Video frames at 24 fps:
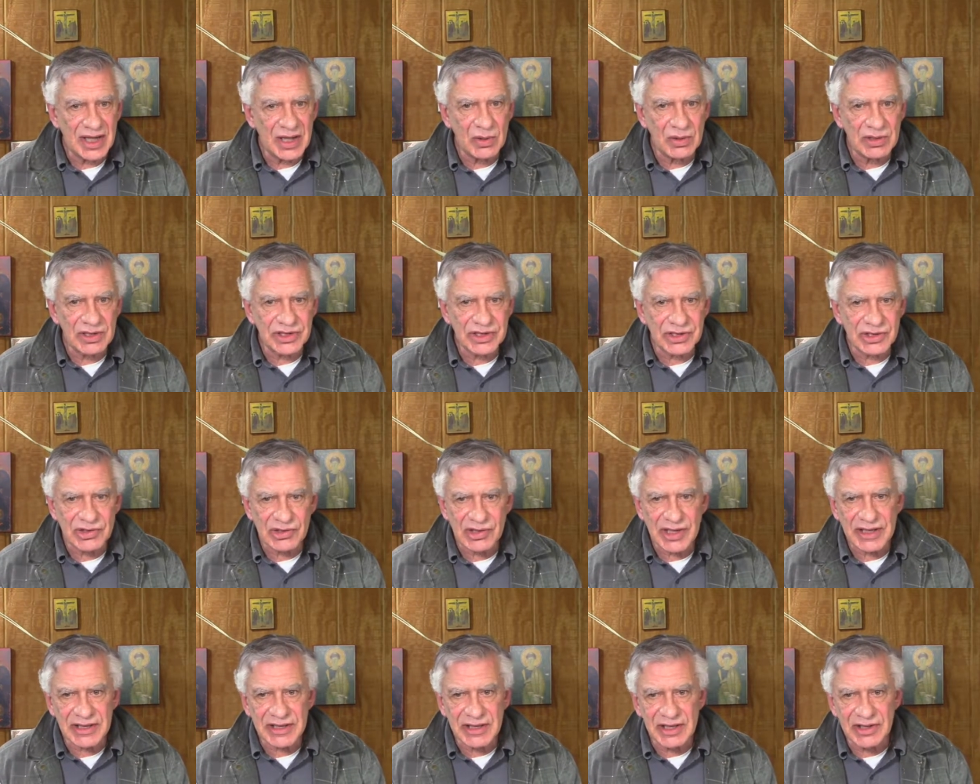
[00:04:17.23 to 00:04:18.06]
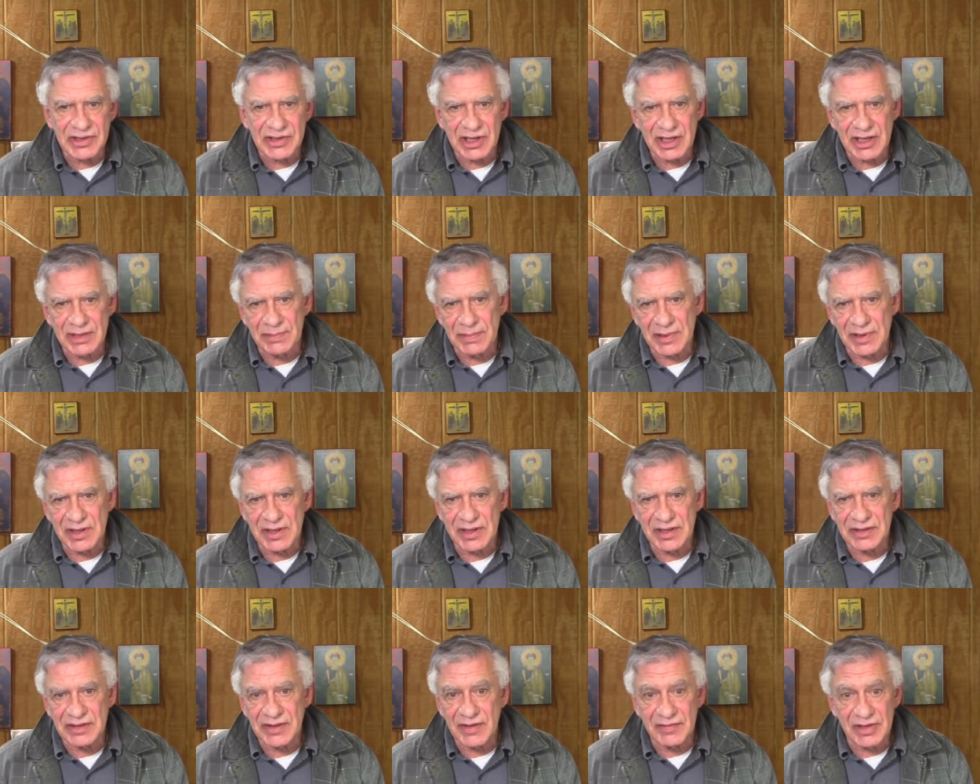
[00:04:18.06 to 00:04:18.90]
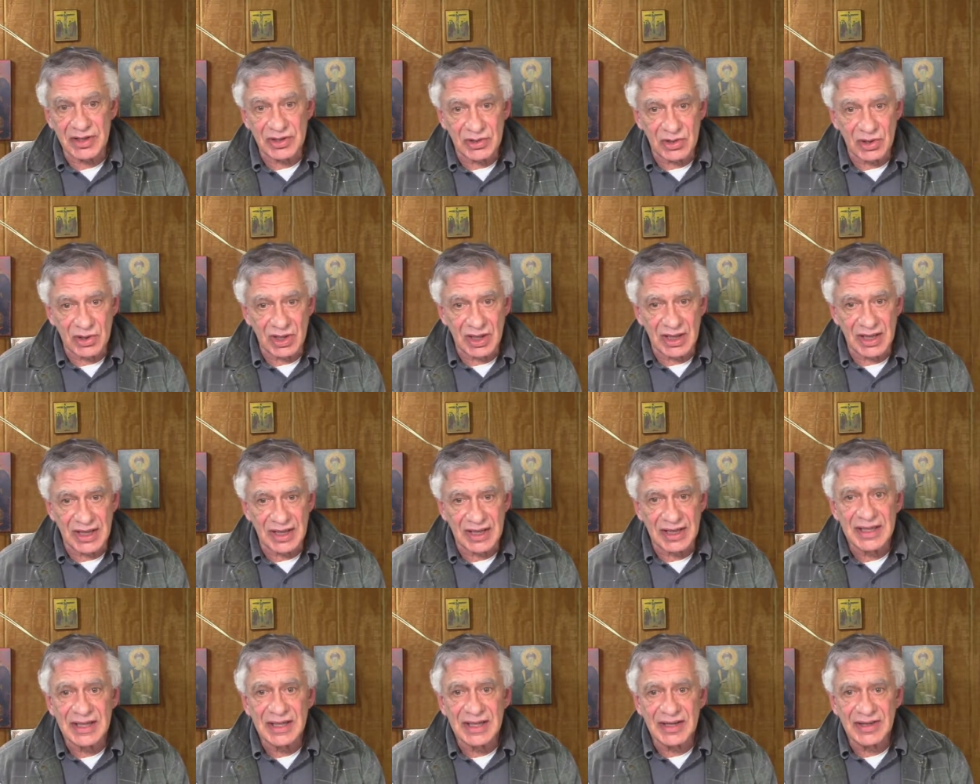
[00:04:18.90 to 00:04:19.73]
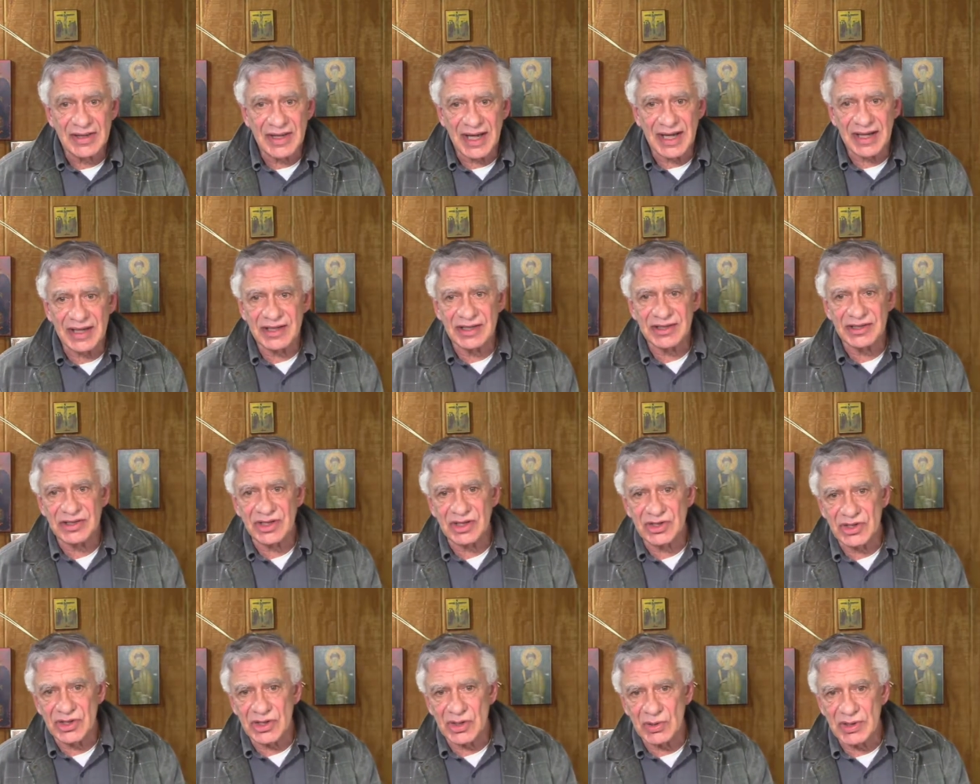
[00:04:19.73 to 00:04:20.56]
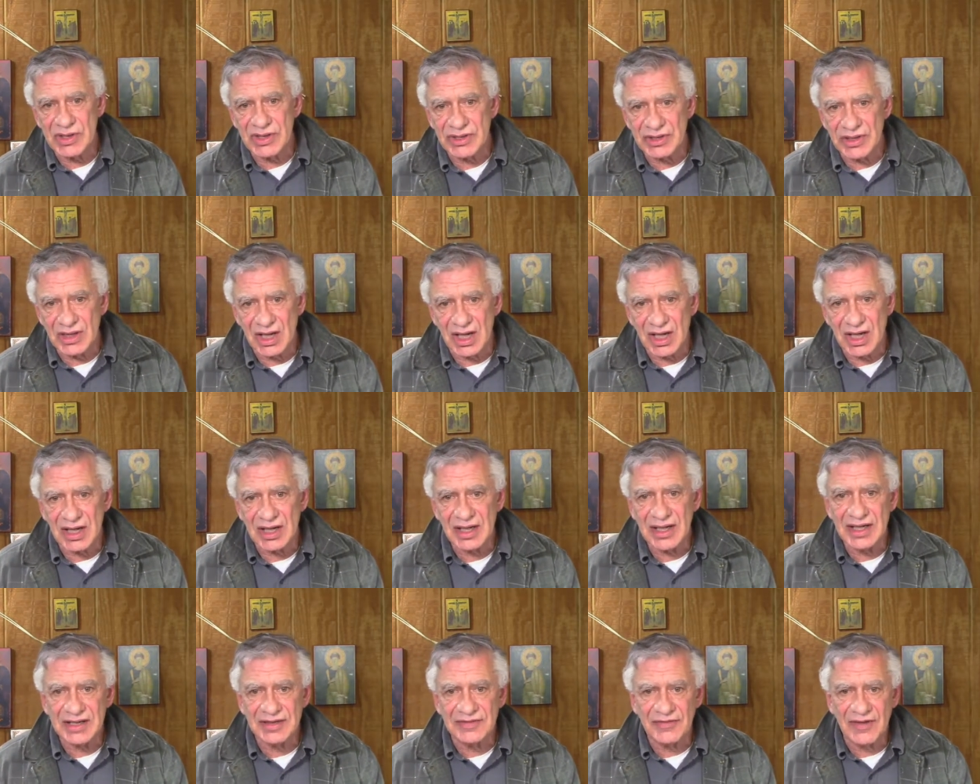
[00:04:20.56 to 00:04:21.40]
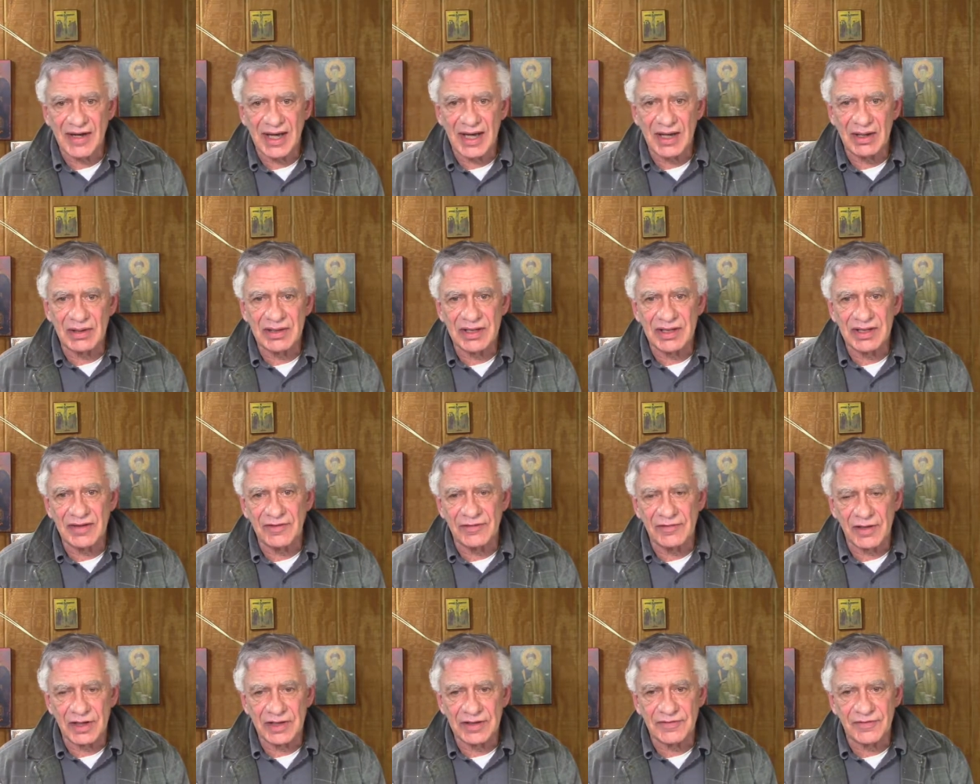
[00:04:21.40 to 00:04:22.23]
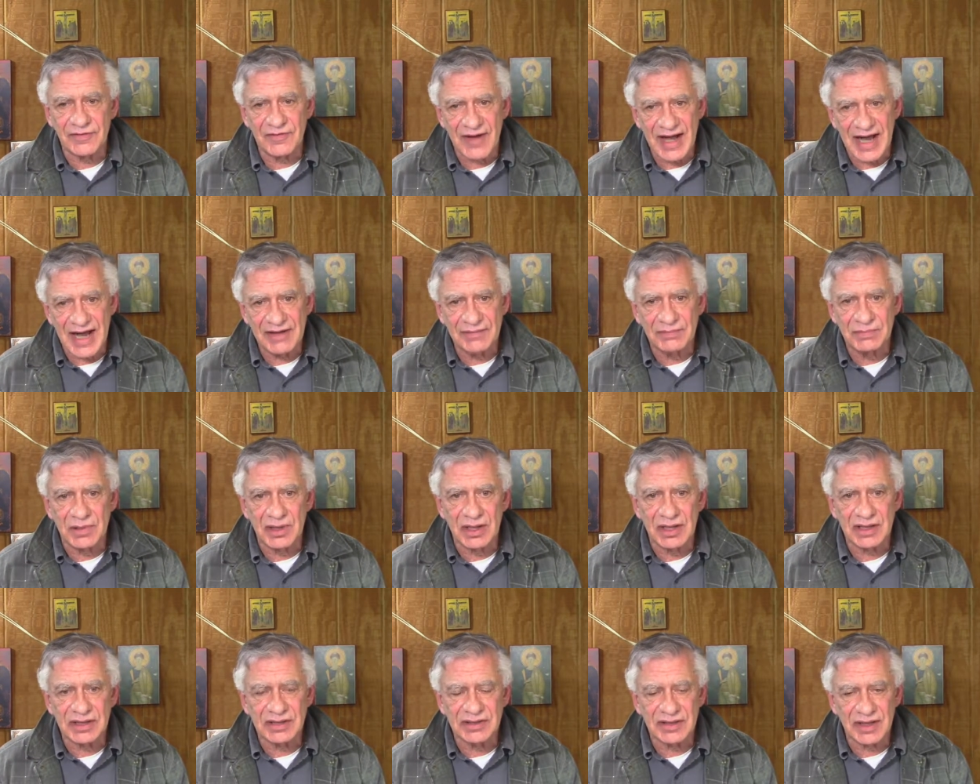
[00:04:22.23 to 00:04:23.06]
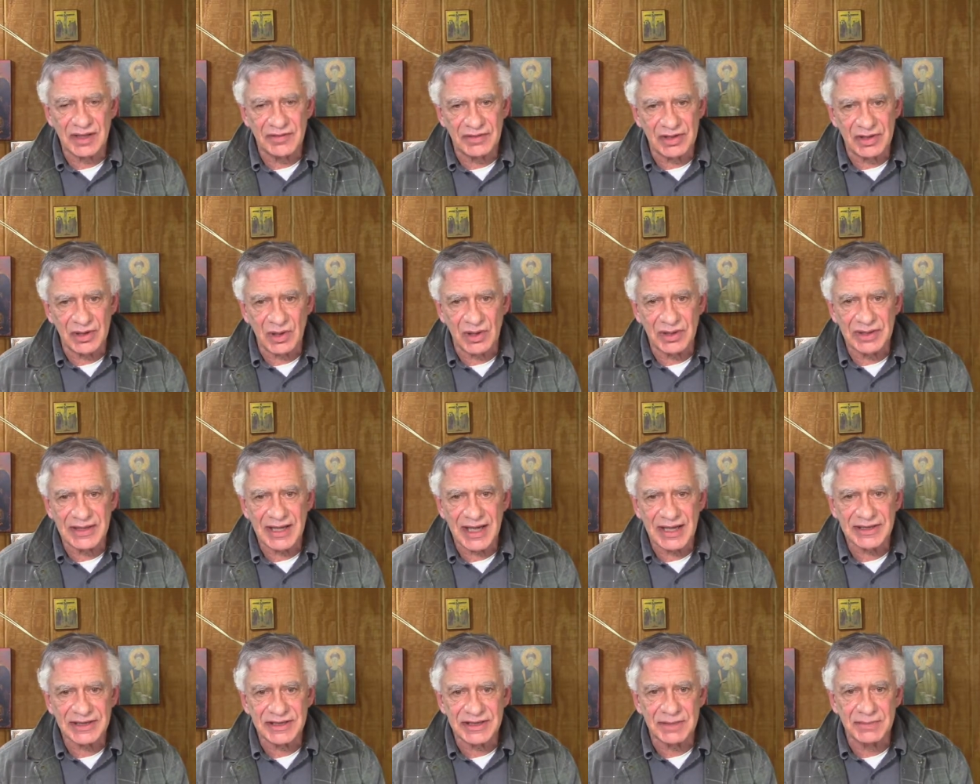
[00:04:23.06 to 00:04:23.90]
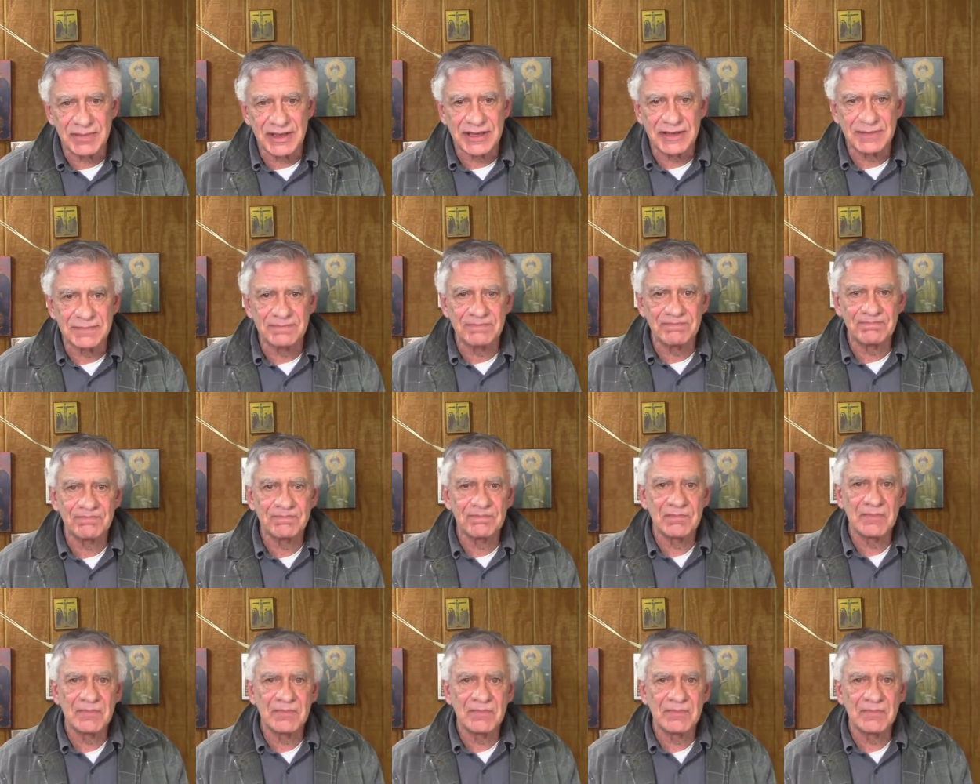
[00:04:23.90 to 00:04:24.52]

They were strict interpreters of the Torah that is, the Jewish law as found in the first five books of the Old Testament.